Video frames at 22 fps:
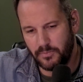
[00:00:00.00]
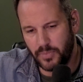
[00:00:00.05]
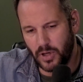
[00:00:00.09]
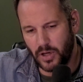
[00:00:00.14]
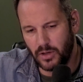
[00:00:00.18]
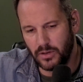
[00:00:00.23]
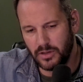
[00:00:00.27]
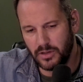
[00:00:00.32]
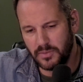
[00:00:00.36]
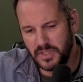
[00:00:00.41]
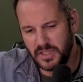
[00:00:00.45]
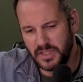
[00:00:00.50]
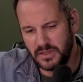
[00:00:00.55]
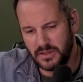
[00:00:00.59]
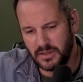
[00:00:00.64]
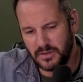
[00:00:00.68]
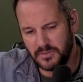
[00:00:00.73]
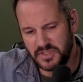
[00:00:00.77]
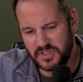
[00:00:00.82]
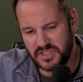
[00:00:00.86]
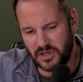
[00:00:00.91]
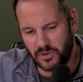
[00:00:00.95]
Paul, let me
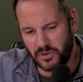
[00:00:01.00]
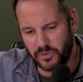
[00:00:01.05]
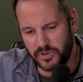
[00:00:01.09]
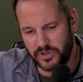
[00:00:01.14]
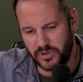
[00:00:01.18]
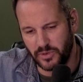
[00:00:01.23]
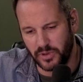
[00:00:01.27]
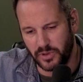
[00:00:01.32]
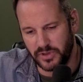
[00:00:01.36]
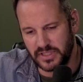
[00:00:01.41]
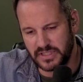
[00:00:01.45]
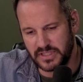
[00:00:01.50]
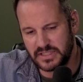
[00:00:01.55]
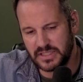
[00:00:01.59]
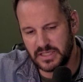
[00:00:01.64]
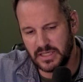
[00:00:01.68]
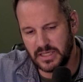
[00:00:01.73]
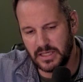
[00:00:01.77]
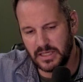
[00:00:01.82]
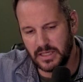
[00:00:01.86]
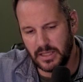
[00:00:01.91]
let me start with you on this.